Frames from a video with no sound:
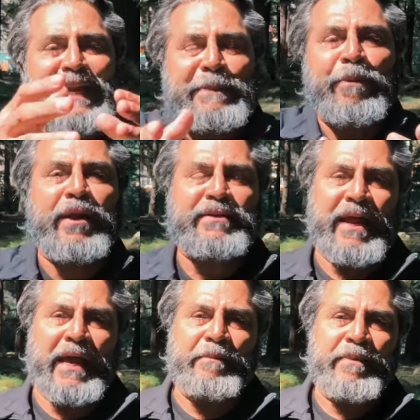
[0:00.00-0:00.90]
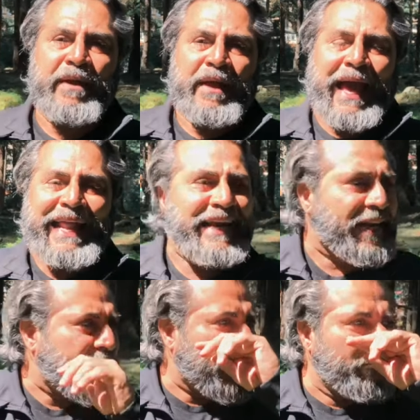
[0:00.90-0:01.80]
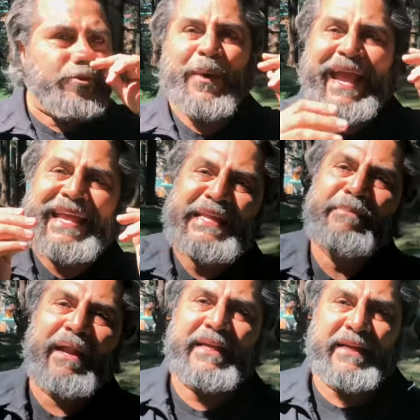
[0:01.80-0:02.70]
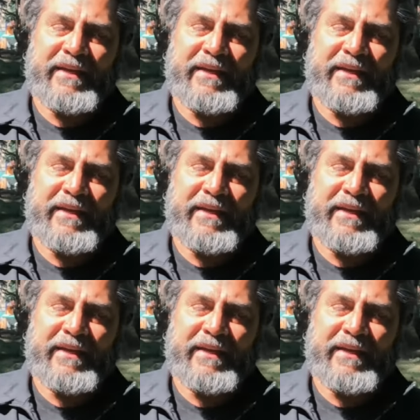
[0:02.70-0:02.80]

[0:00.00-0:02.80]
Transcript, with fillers: point in time. And it can come to anybody.